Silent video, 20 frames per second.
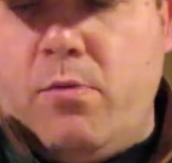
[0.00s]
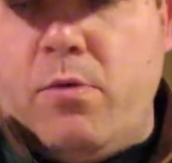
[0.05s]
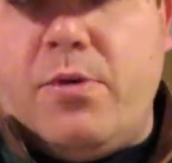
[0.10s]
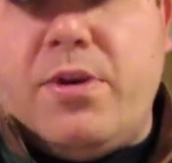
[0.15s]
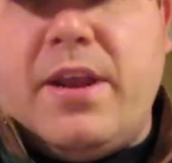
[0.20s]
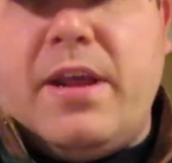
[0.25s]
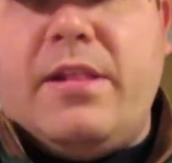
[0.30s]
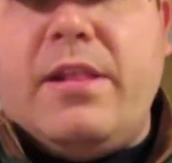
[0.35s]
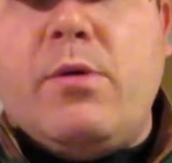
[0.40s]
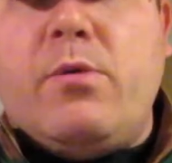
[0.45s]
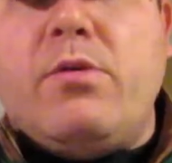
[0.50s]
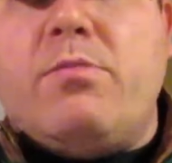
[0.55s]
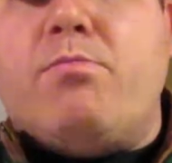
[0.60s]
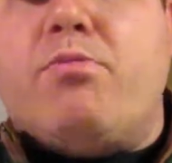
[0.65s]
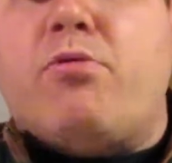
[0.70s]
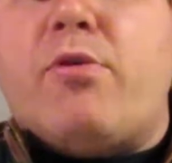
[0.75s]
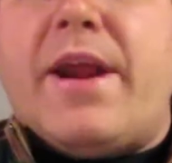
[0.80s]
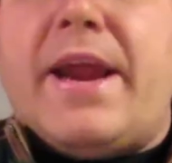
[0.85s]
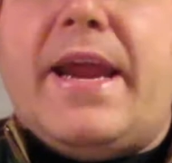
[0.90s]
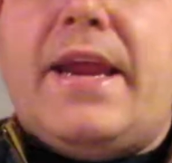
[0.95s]
when we're dealing with
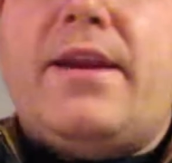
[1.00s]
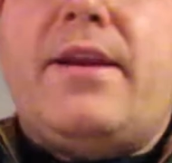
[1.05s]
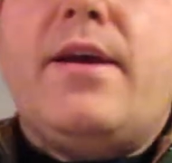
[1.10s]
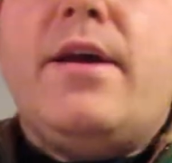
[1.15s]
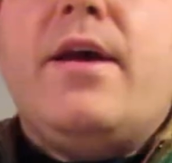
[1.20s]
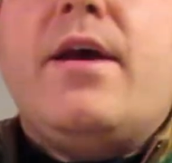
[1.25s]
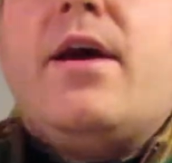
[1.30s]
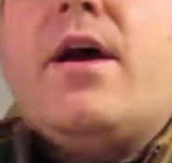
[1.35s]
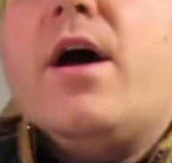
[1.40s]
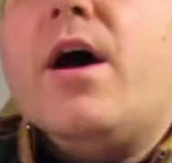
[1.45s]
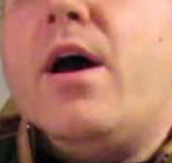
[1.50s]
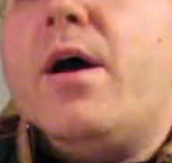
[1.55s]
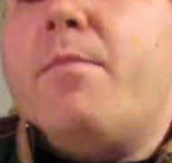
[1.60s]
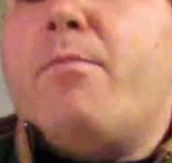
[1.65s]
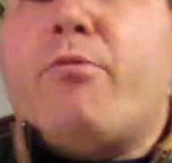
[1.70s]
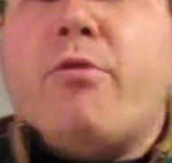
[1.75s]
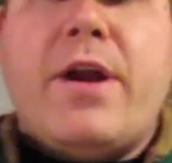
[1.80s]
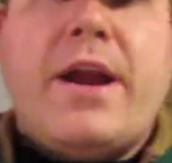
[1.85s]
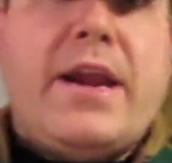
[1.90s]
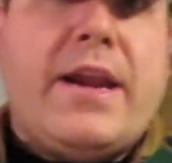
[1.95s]
braid,
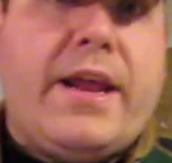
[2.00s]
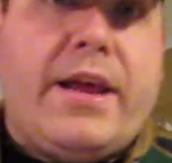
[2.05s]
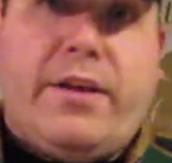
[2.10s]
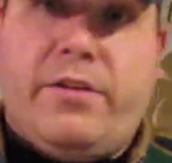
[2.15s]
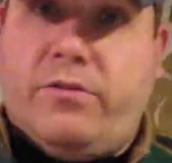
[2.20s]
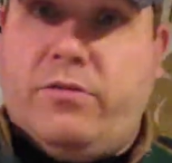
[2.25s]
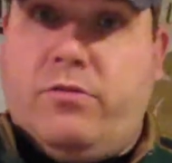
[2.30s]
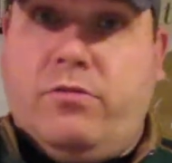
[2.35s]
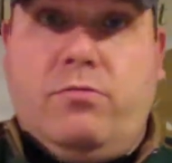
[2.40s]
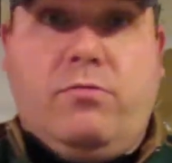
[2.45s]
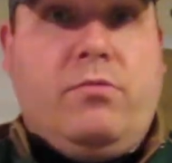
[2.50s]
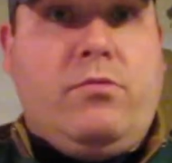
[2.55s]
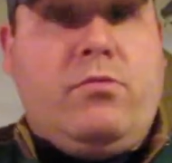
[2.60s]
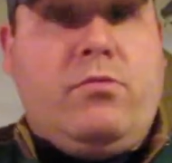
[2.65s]
braid has